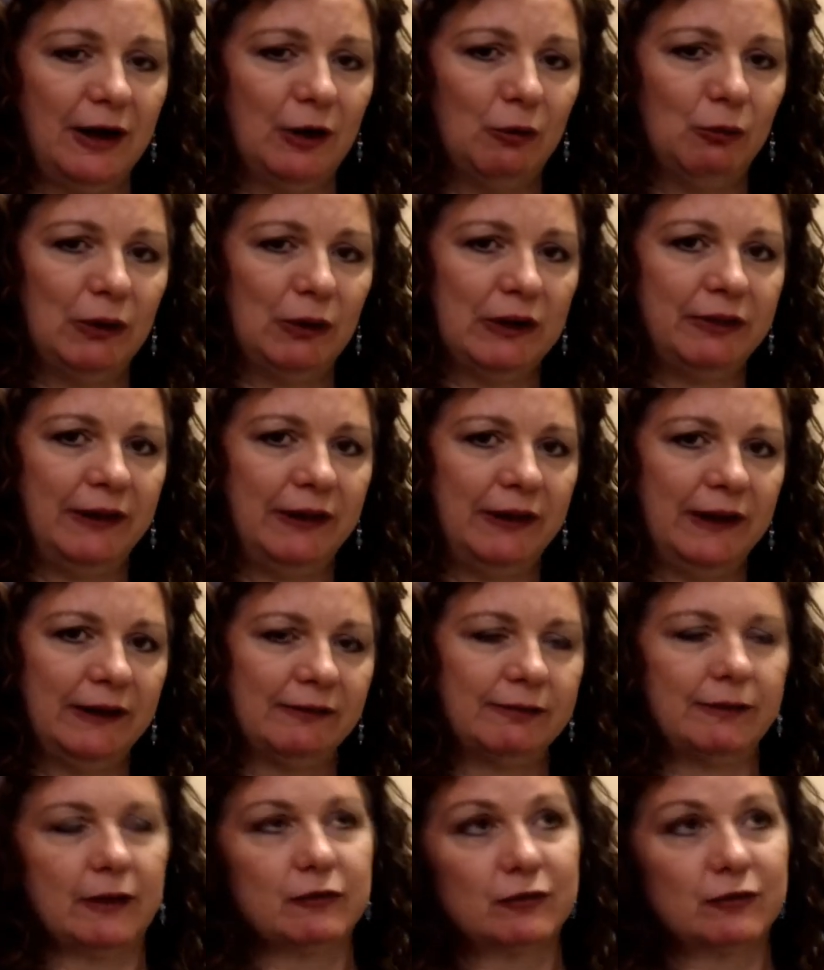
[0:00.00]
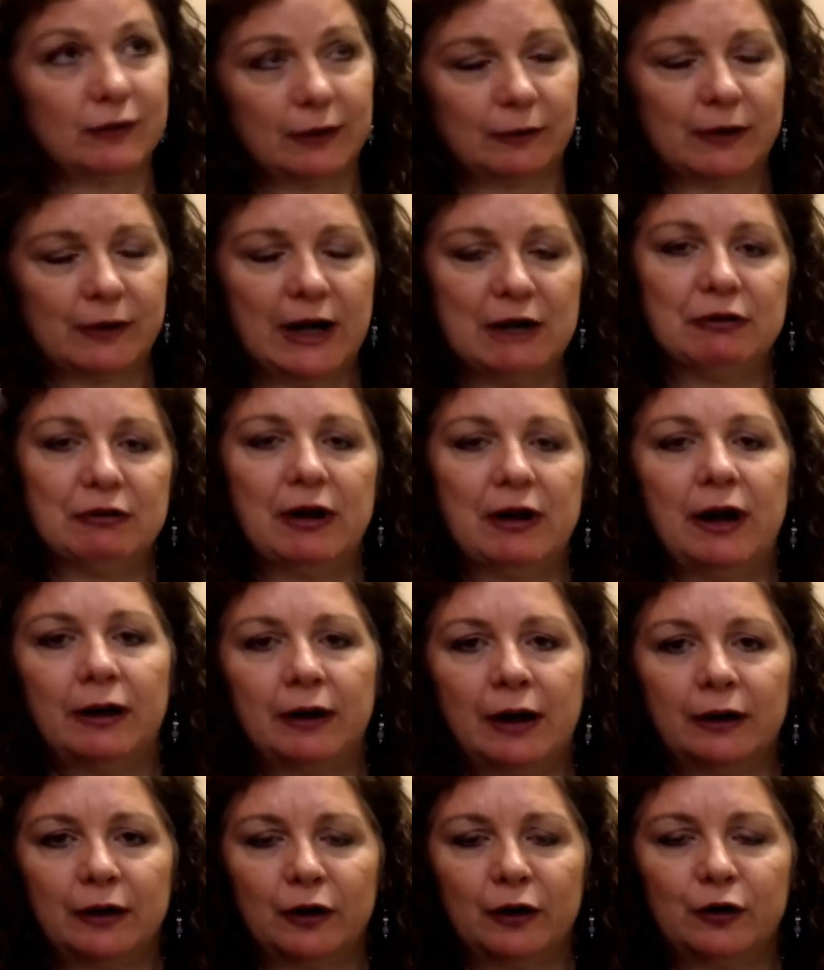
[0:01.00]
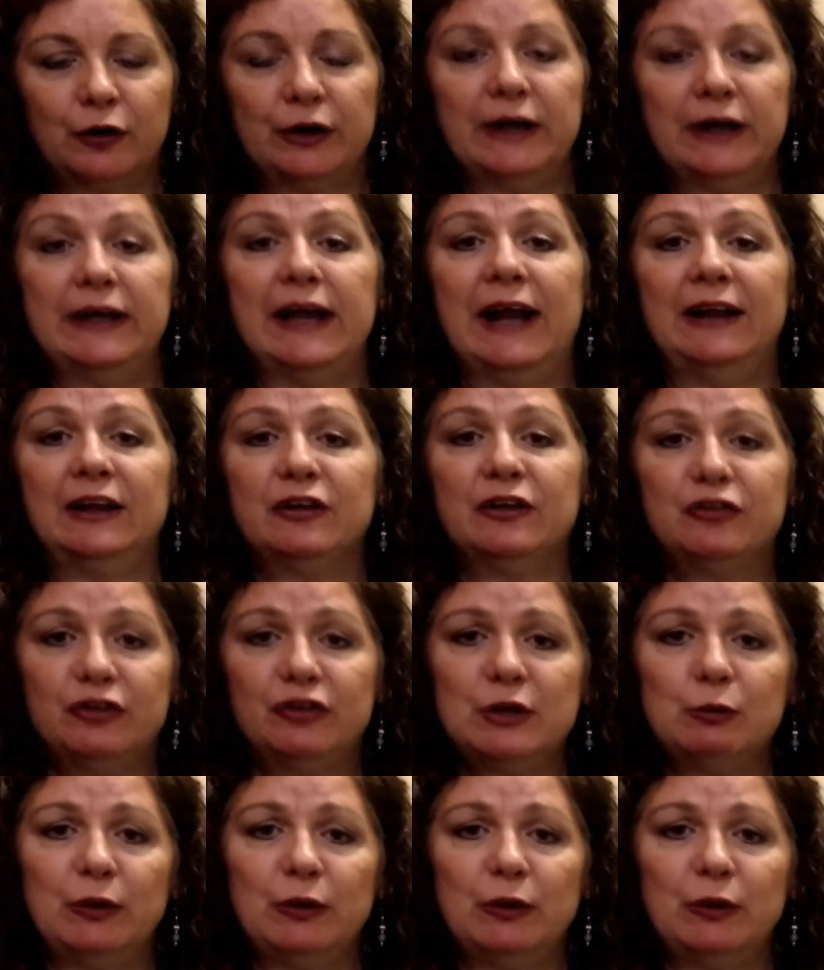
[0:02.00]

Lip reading: One thing that's a kind of a good analogy